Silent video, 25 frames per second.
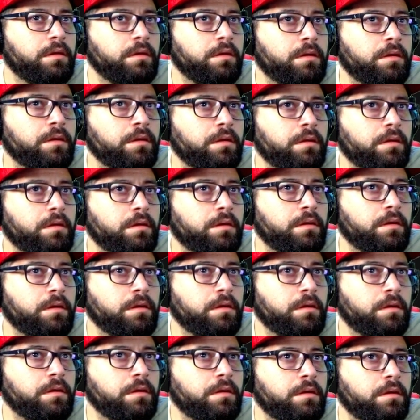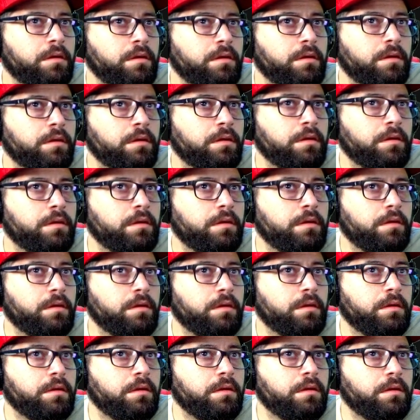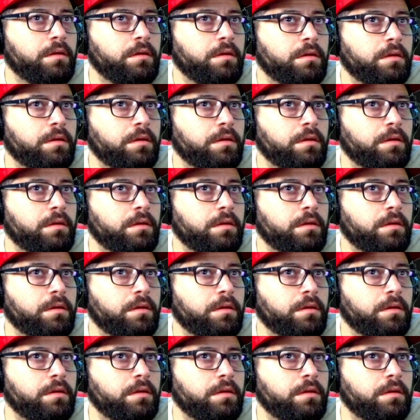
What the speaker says: (not speaking)